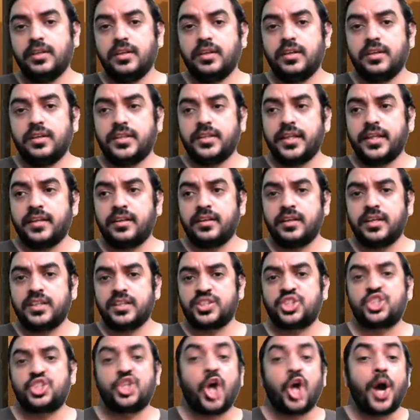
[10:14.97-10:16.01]
then
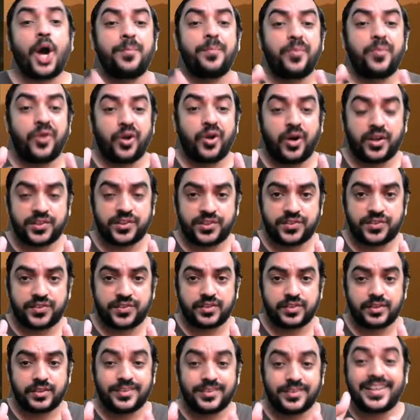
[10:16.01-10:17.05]
stop
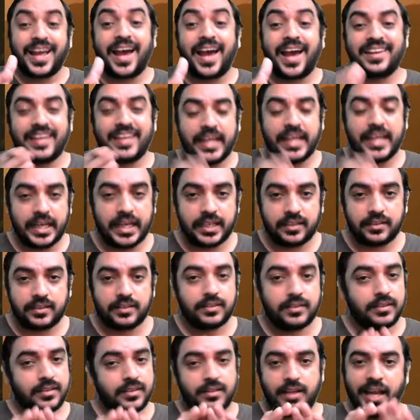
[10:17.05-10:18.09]
loss, target.
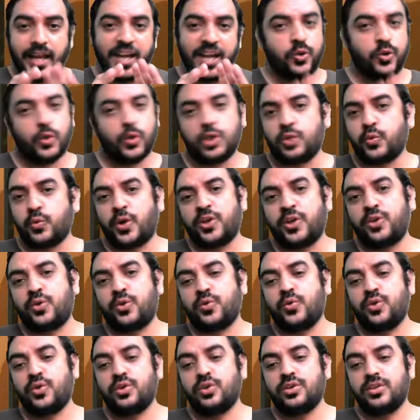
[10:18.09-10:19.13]
I don't want
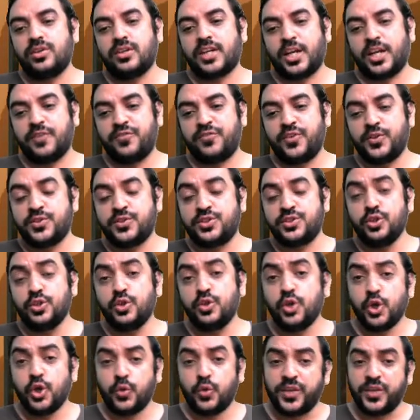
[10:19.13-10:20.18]
to confuse
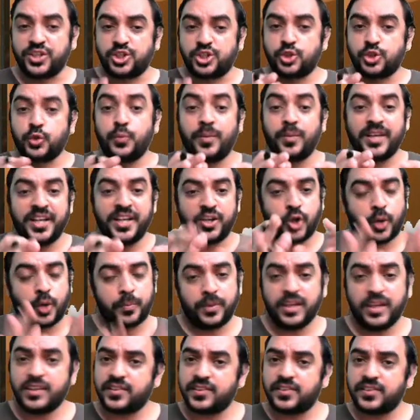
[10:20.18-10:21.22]
you with too many
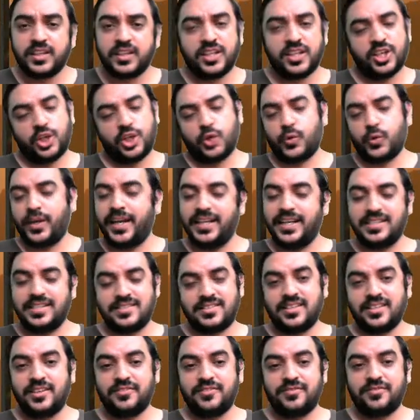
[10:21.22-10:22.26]
topics today
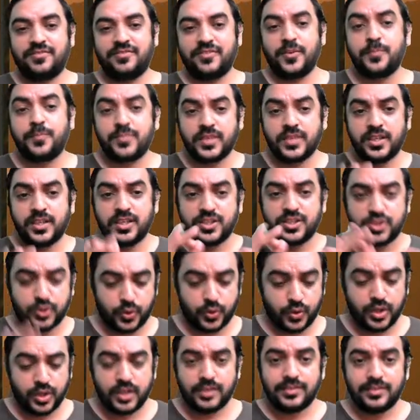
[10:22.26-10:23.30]
itself.
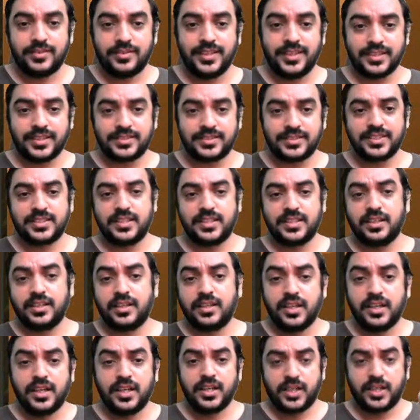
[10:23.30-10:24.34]
So this is the
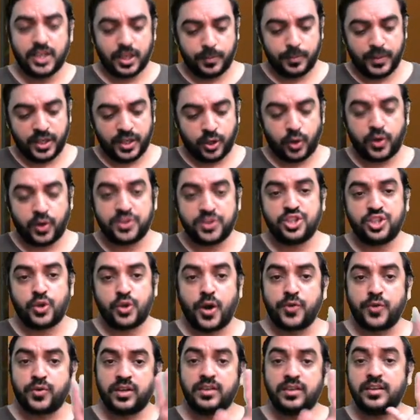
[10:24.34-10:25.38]
terminology you
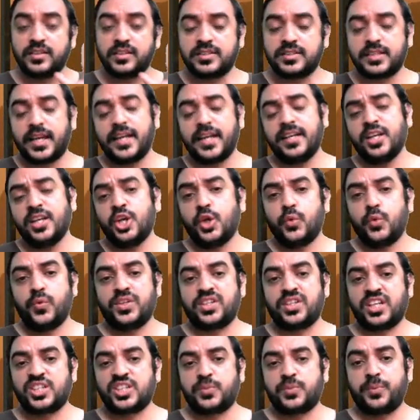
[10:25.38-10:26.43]
have to understand with
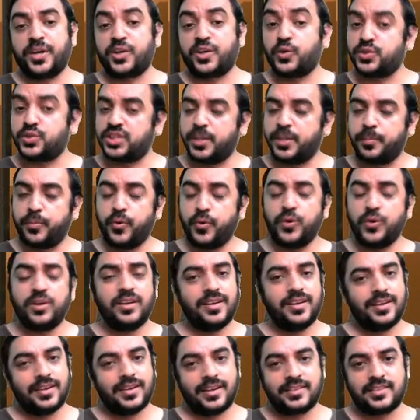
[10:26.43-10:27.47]
respect to support,
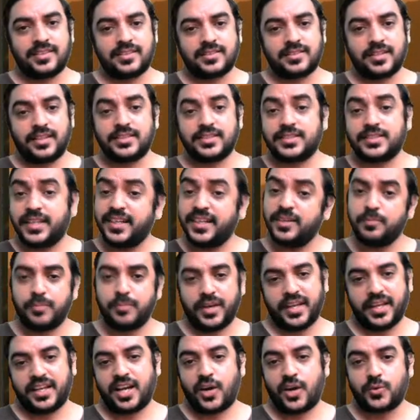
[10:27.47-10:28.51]
resistance and
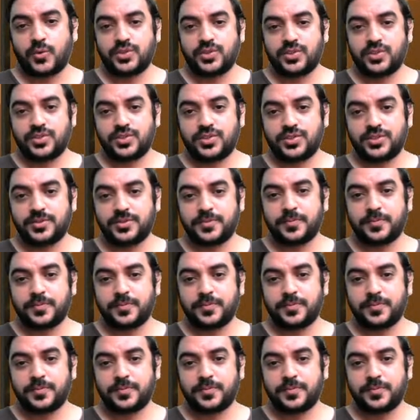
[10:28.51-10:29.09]
breakouts.